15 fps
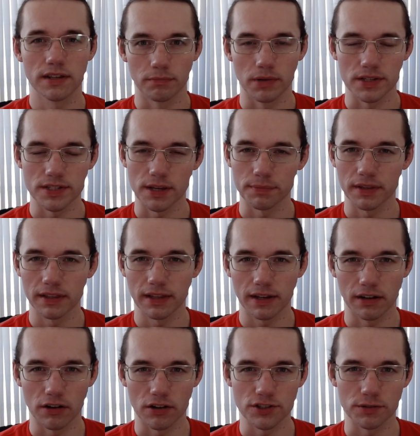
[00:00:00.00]
but something that
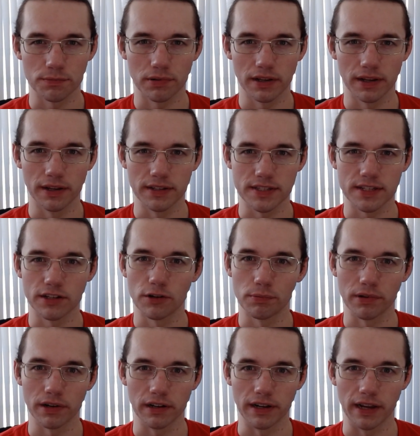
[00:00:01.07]
could also play single
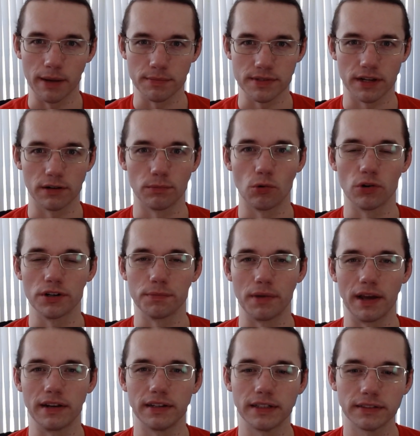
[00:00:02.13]
player games that are more
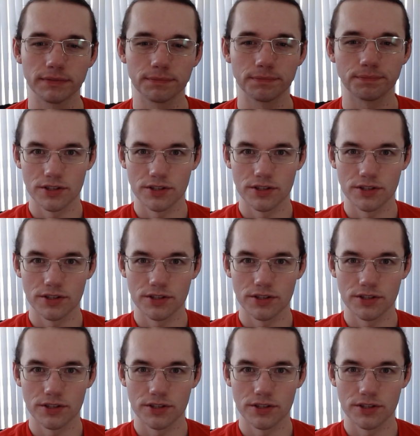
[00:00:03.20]
demanding.